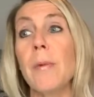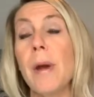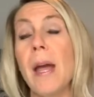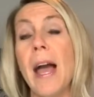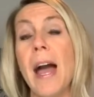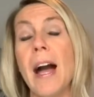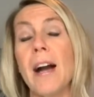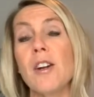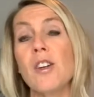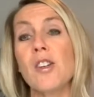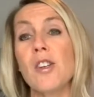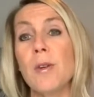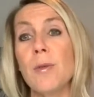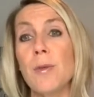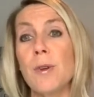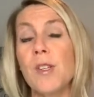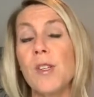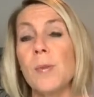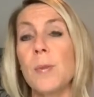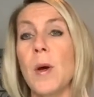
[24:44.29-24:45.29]
We actually
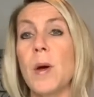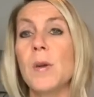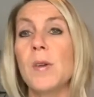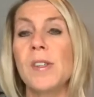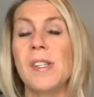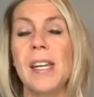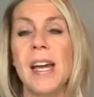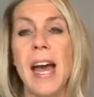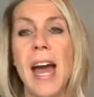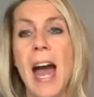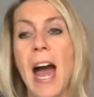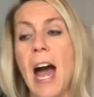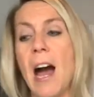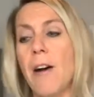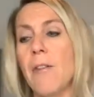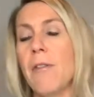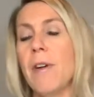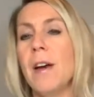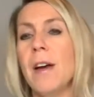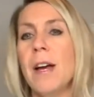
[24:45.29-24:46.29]
were supposed to
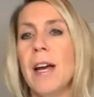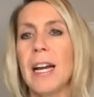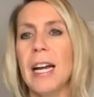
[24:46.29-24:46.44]
have